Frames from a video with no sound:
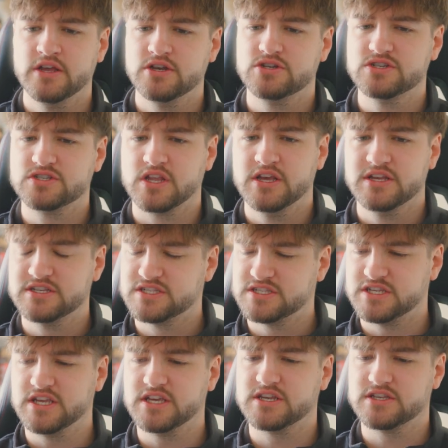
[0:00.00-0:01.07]
Just
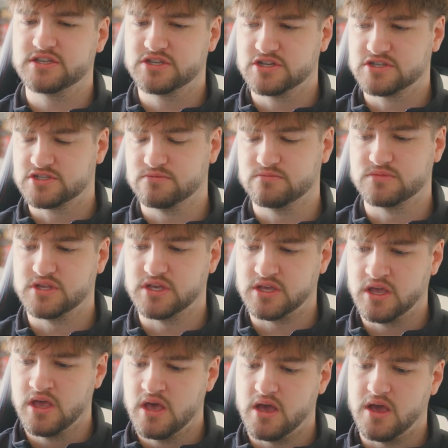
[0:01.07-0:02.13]
stick to
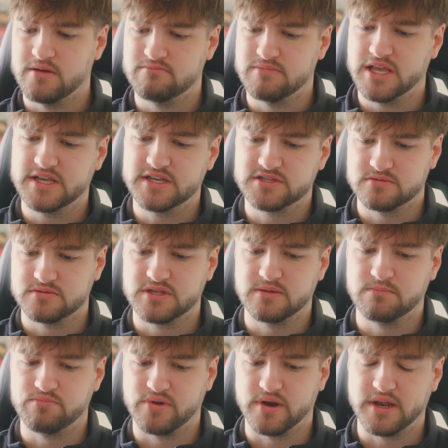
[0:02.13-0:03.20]
something and make
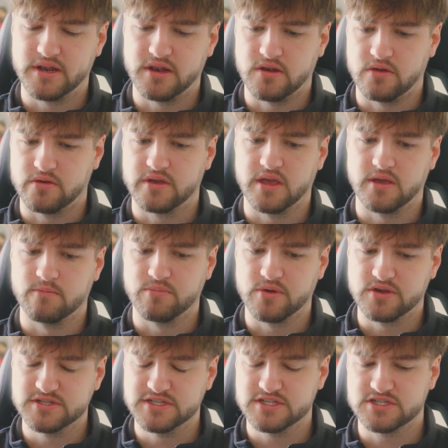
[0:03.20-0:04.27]
something brilliant looking,
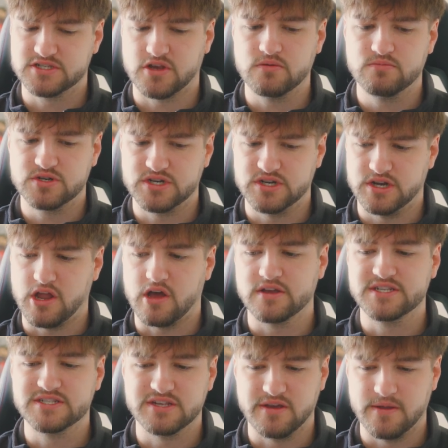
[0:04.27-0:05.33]
because it's so much
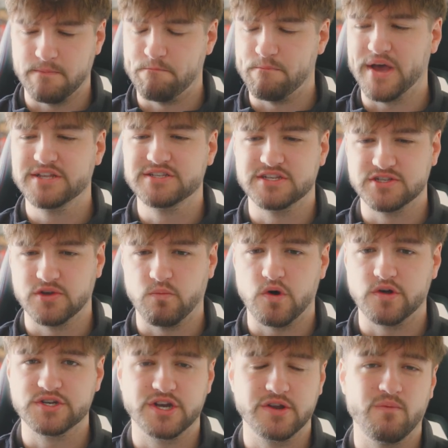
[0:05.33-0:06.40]
nicer and better to
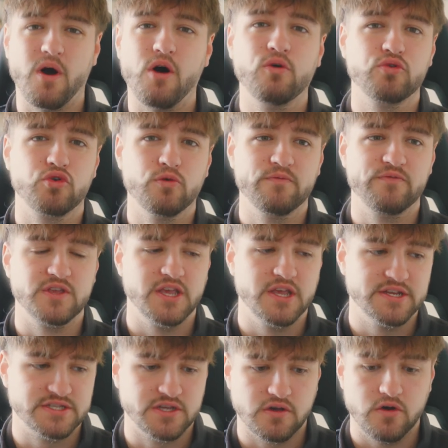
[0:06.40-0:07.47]
watch, and it will hold up for
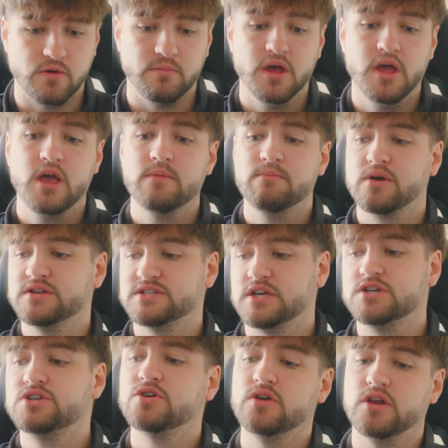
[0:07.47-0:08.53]
years to come, because I
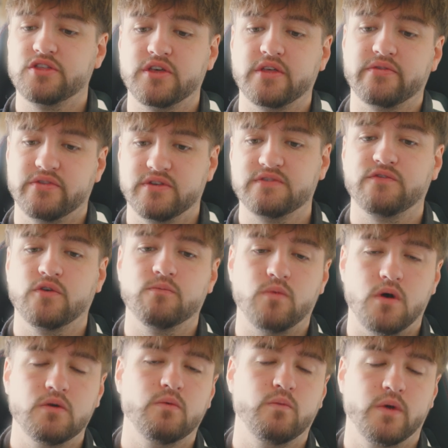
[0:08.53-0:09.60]
truly think this film
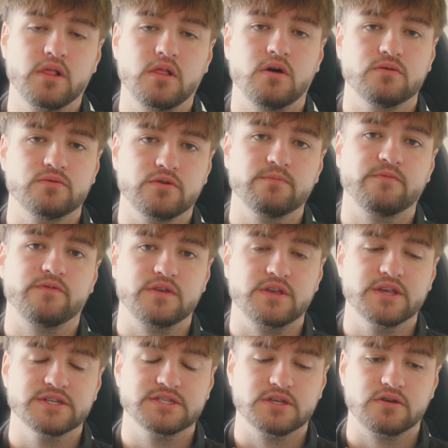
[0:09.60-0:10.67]
will hold up for
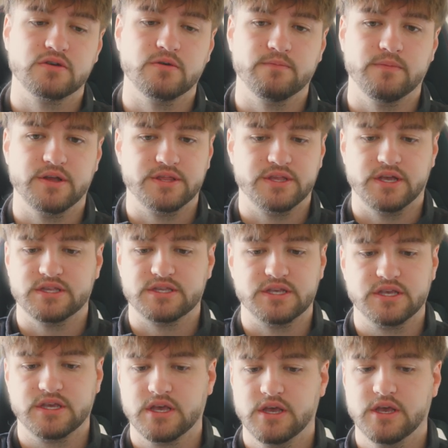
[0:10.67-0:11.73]
years to come. I
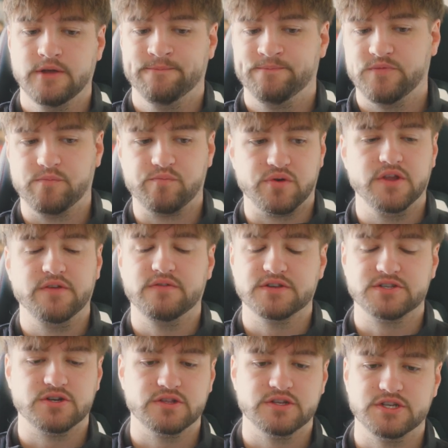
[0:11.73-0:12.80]
think the
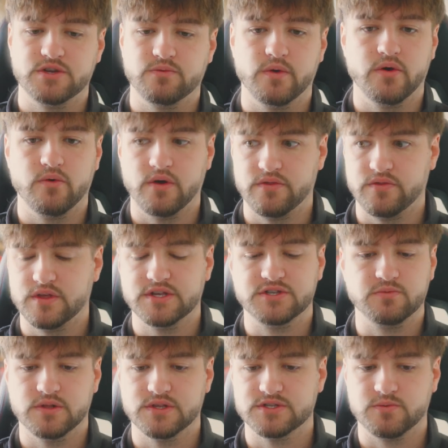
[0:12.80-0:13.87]
previous trilogy will, and
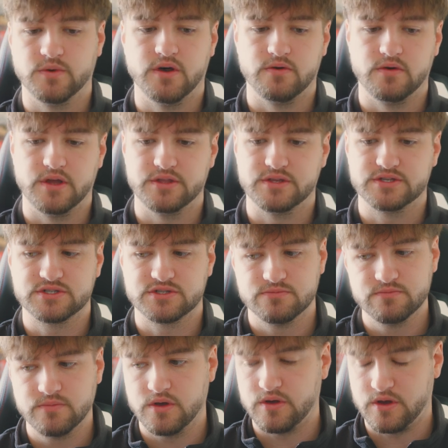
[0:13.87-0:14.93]
this will as well.
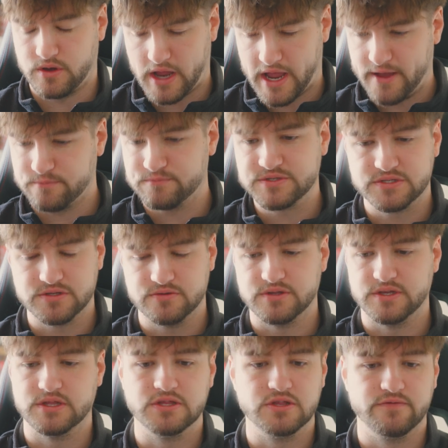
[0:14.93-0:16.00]
Some
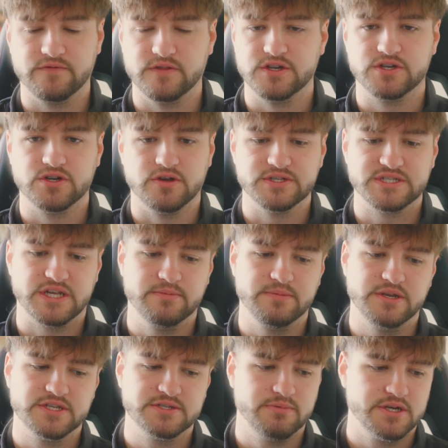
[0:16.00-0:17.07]
absolutely lovely shots. I
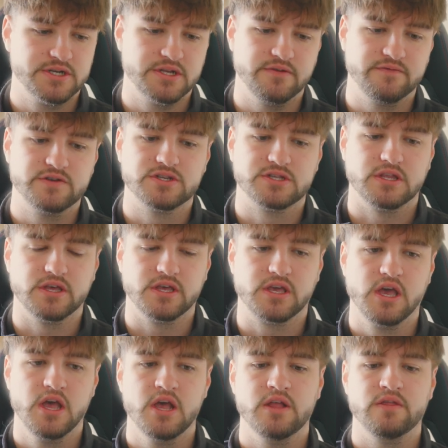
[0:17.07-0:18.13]
mean, especially of just like
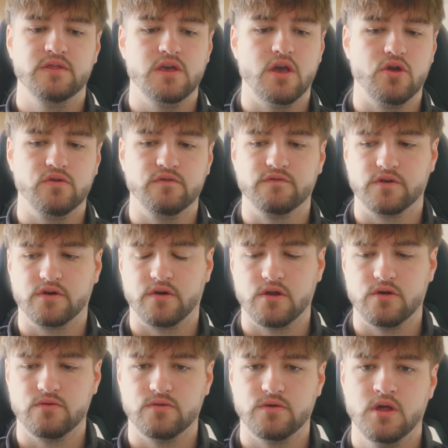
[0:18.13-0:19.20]
the
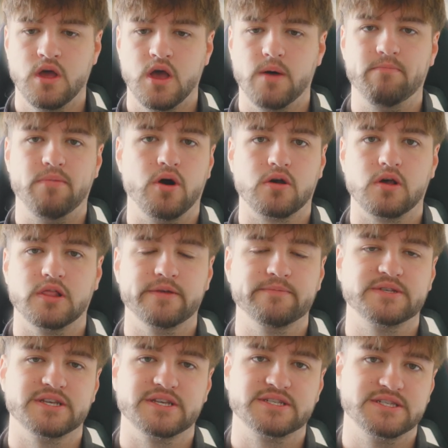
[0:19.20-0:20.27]
overgrown
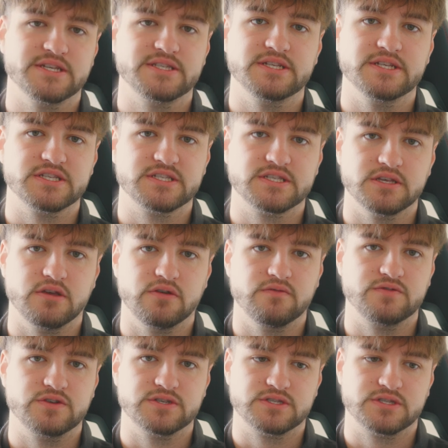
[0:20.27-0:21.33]
apocalyptic cities that have
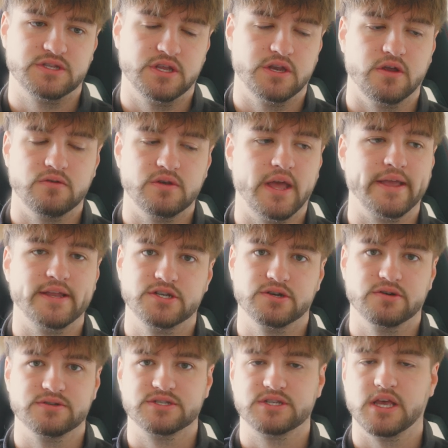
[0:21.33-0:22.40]
just, you know,
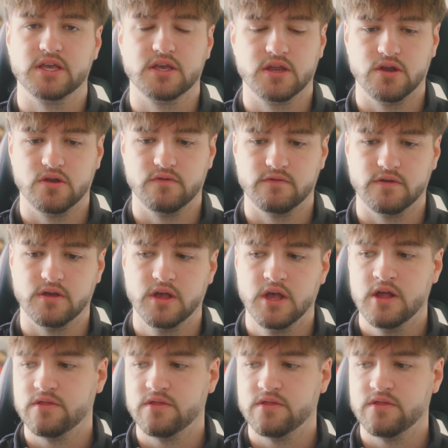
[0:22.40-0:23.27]
nature has taken over.